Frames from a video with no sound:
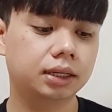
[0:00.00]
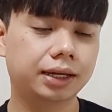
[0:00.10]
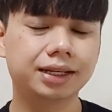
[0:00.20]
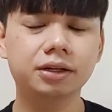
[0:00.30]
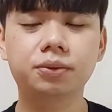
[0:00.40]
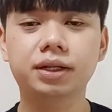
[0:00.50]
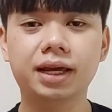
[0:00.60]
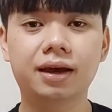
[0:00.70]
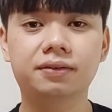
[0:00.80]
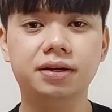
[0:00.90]
I didn't
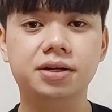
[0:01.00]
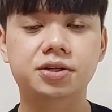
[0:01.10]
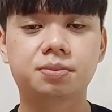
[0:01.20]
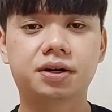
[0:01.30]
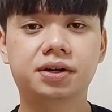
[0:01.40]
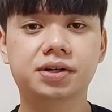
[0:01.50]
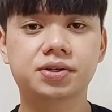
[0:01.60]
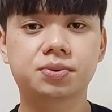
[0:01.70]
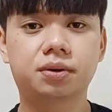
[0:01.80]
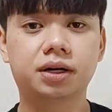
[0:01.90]
really have any
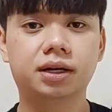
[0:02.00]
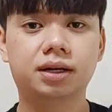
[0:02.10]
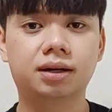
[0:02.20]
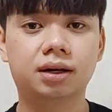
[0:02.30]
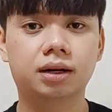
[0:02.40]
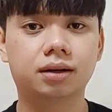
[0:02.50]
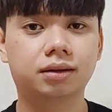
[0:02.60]
experience wherein